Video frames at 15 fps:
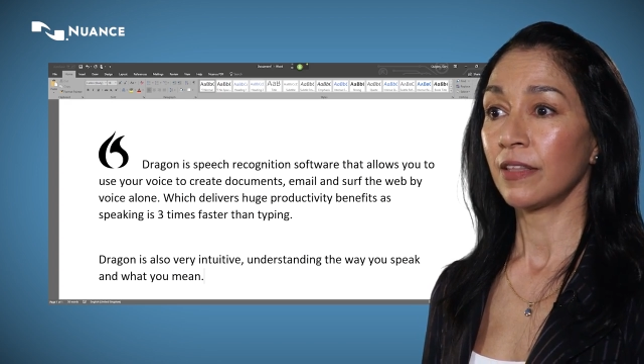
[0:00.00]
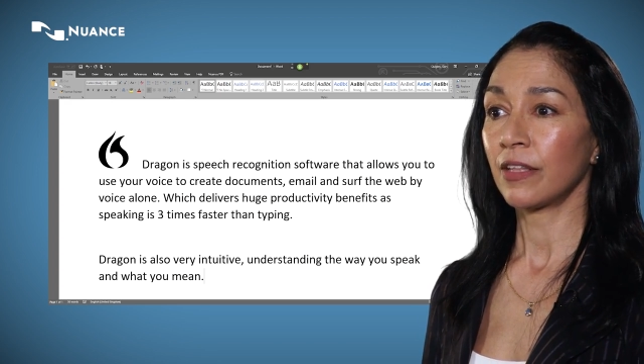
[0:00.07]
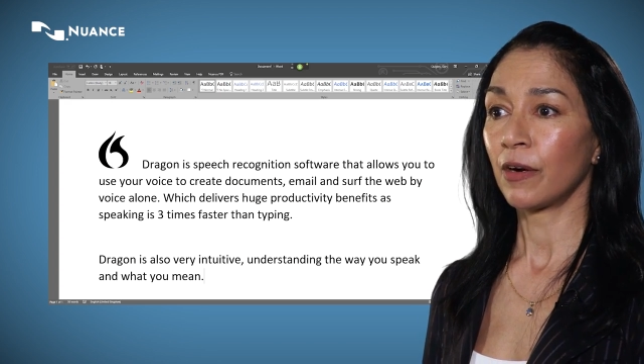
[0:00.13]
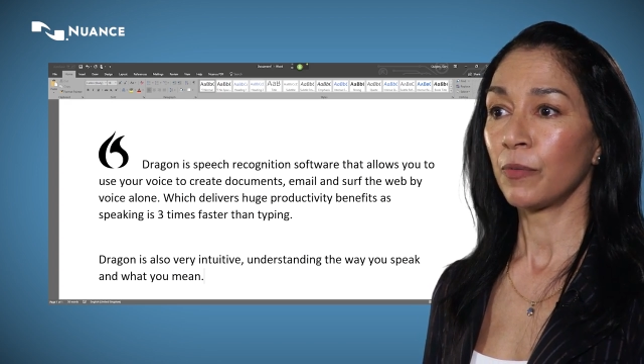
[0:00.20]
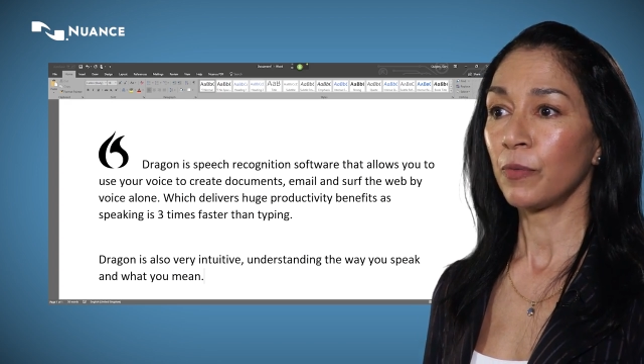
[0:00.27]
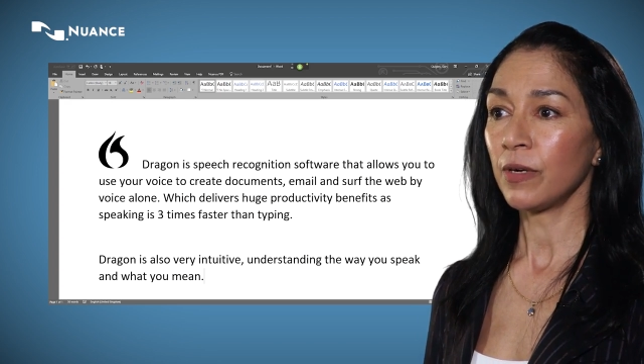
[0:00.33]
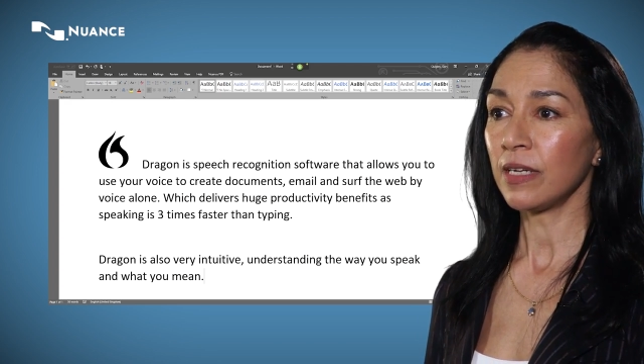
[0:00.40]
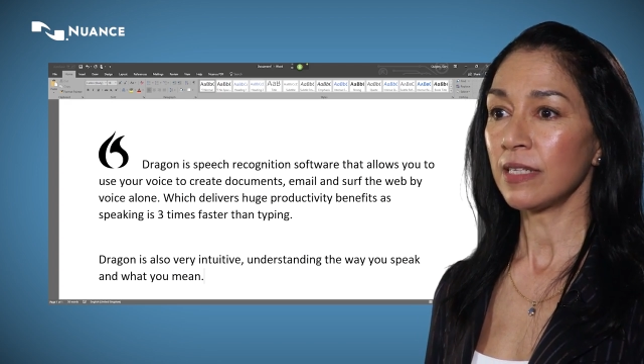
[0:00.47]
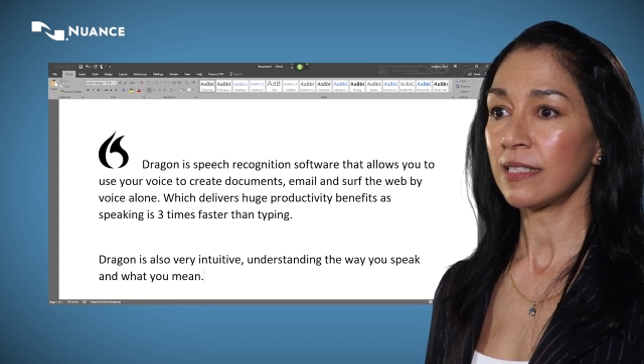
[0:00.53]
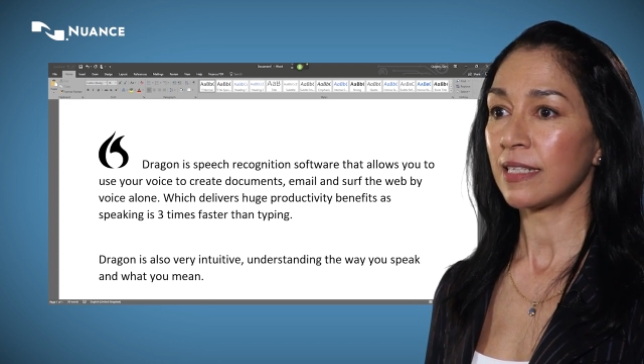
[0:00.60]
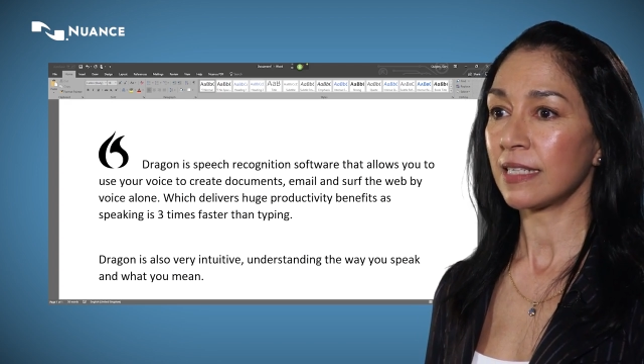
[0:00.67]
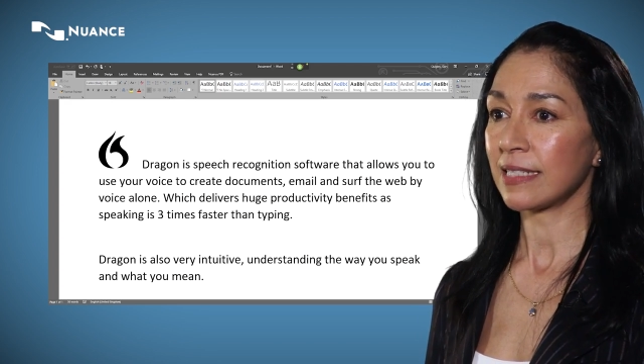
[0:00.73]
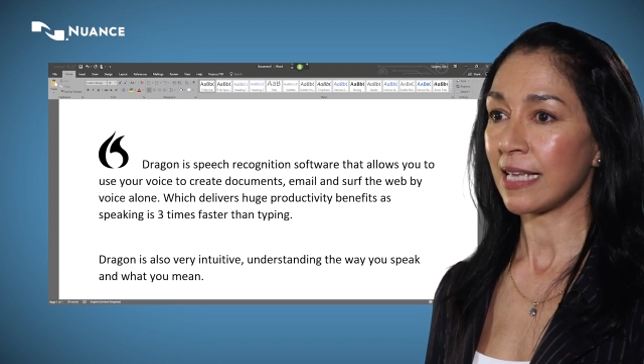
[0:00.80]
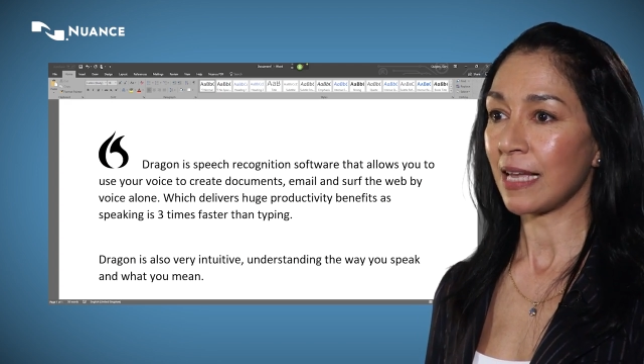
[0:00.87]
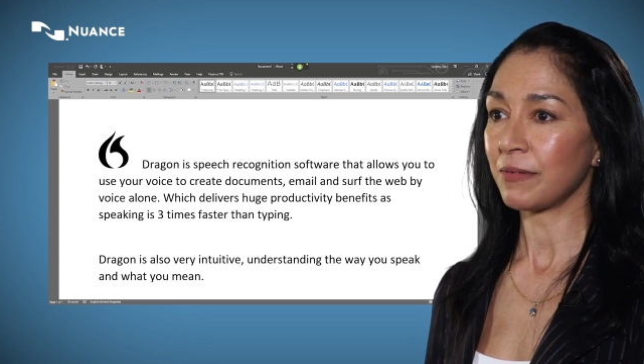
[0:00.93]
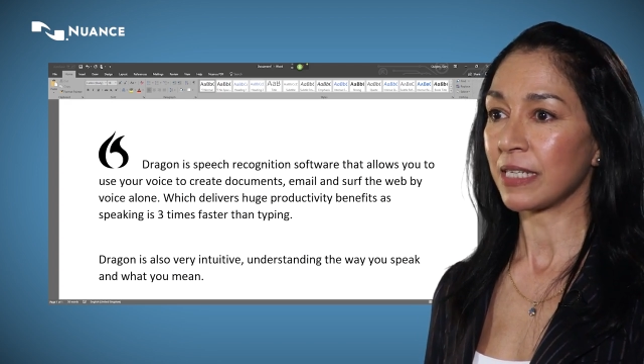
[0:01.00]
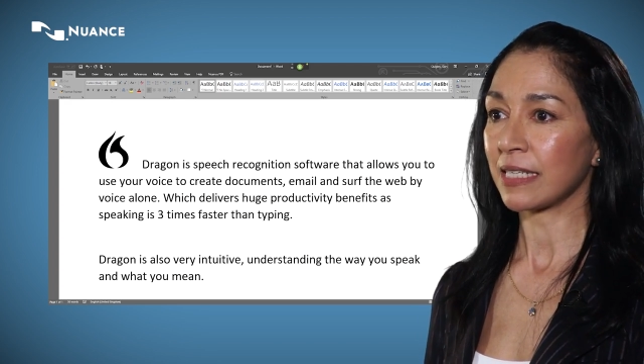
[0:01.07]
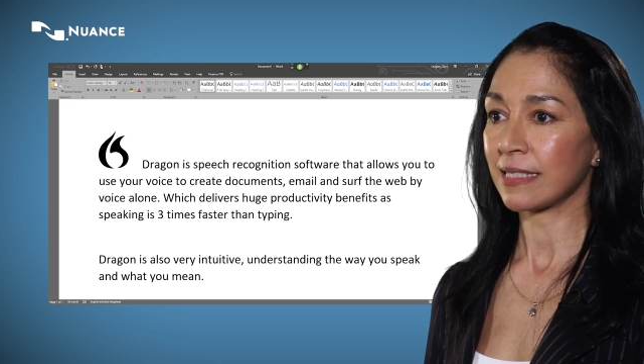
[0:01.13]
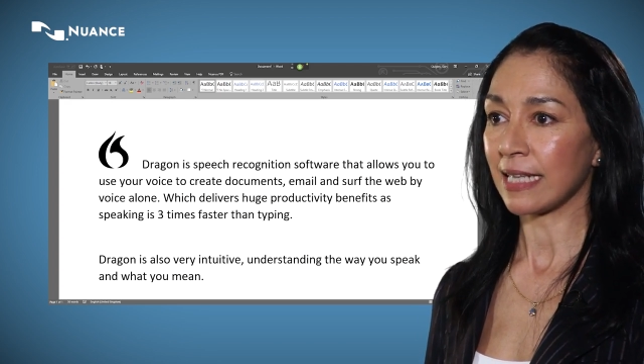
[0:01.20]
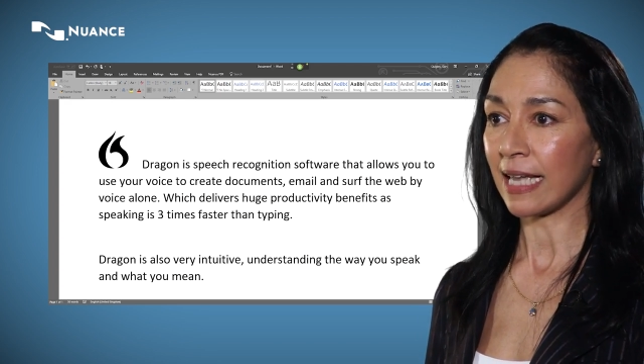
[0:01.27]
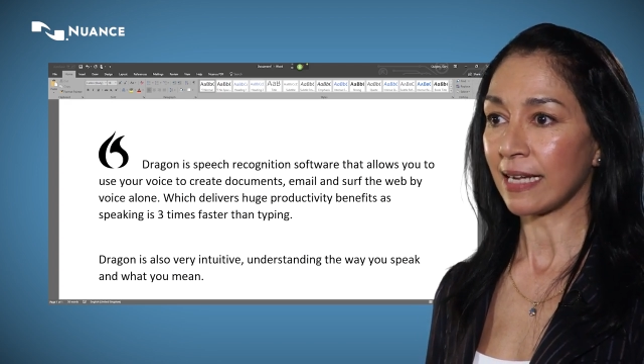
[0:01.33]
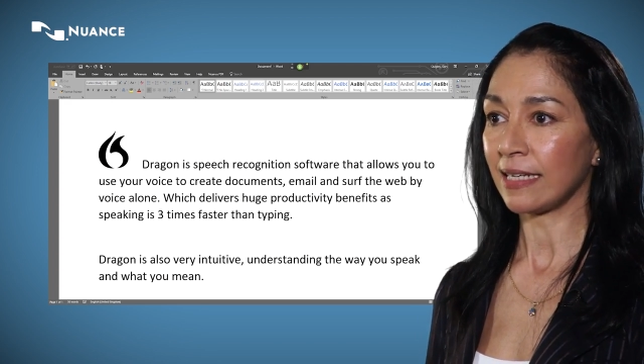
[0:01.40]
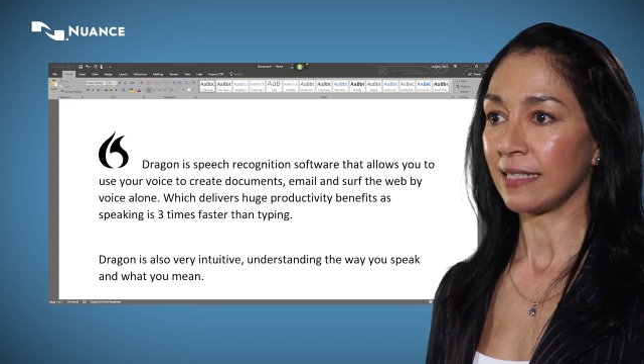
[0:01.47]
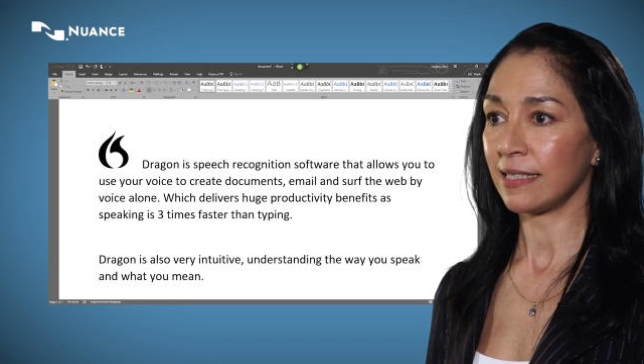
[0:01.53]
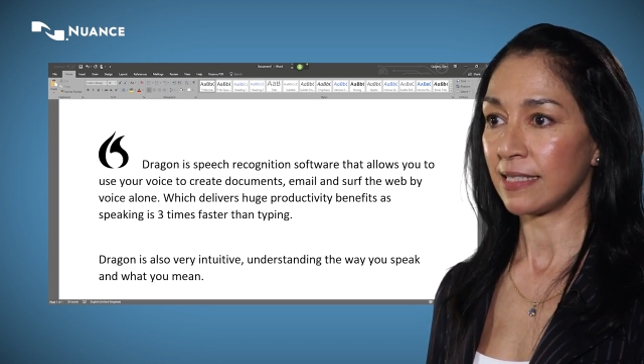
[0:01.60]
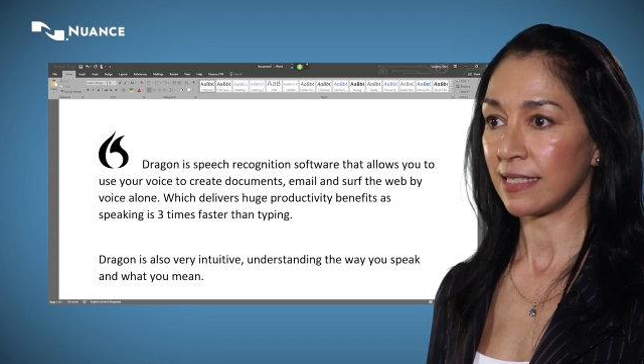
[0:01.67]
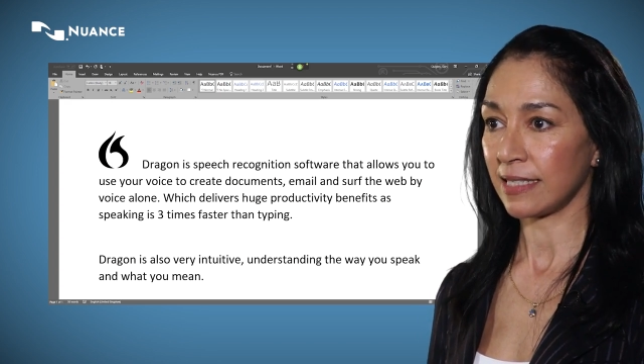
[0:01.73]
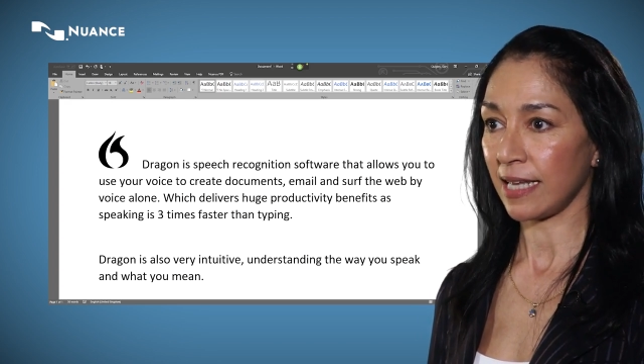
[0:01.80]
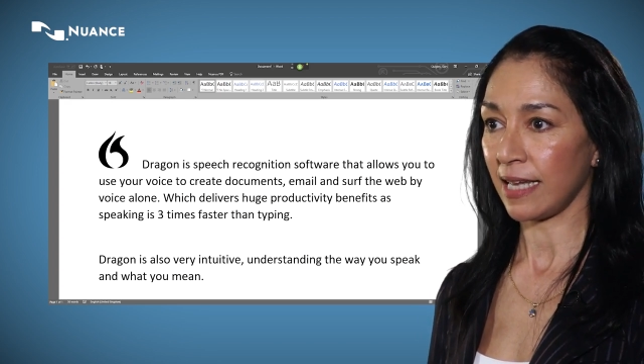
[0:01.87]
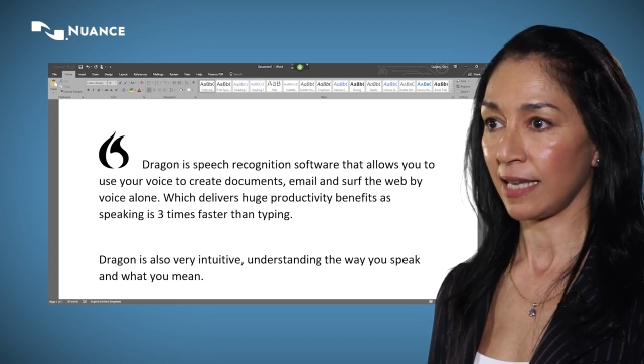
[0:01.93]
there are words that sound exactly the
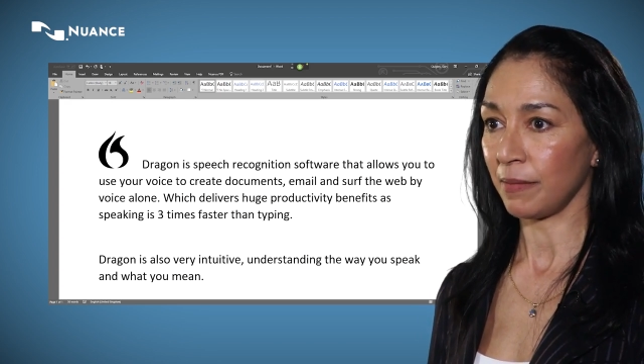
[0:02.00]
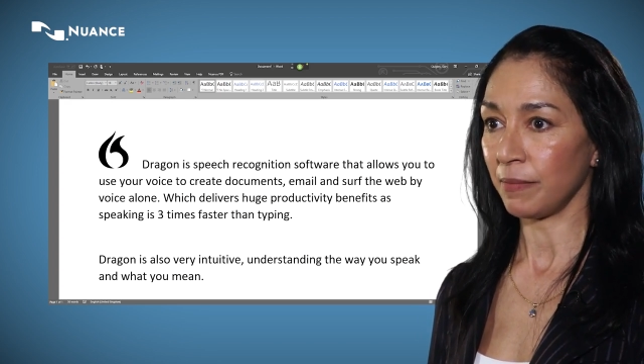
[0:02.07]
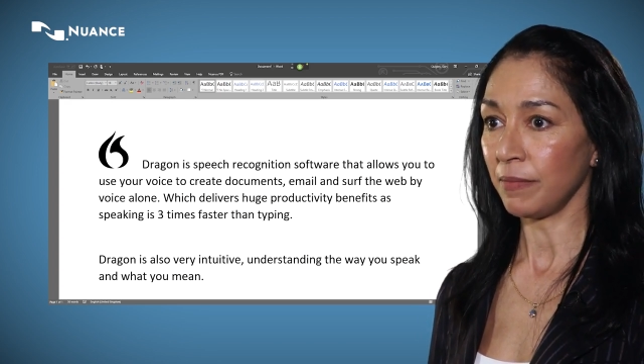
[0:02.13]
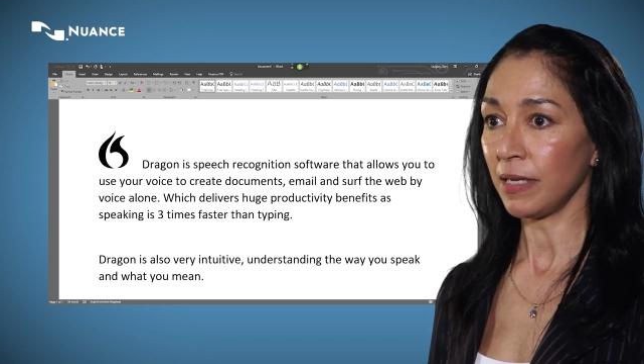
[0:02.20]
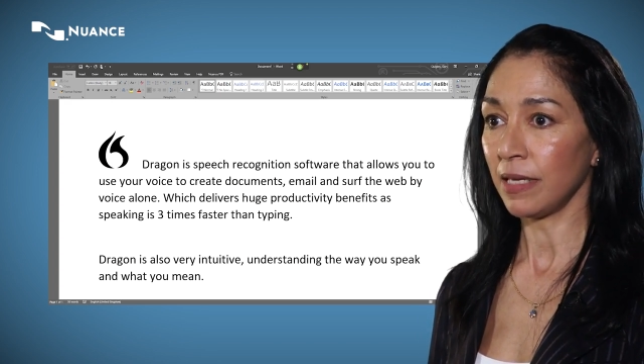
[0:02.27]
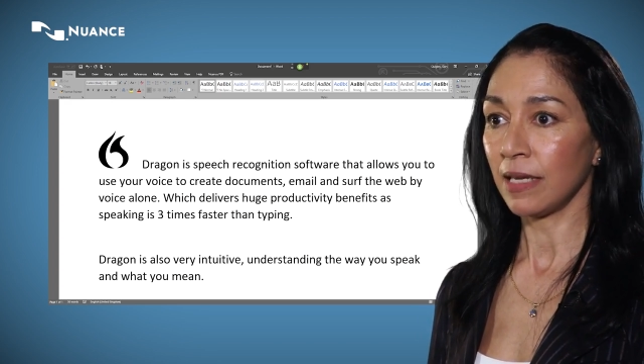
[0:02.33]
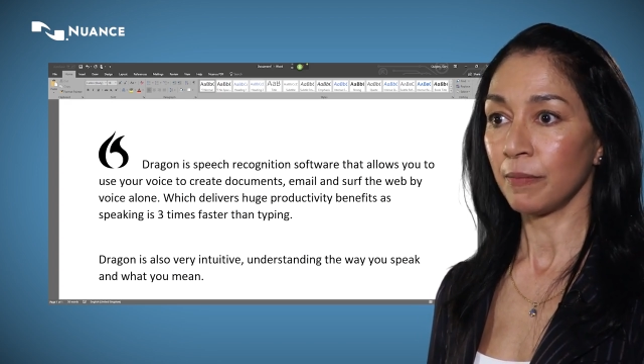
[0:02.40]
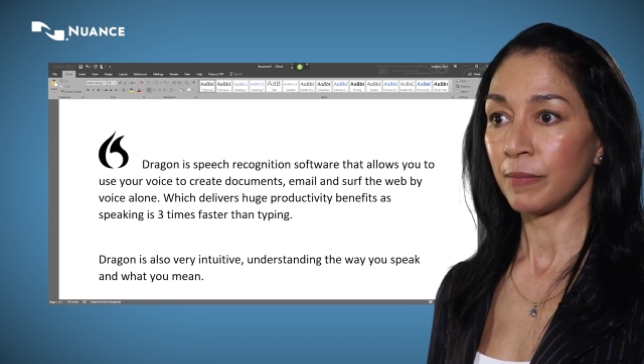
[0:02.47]
same,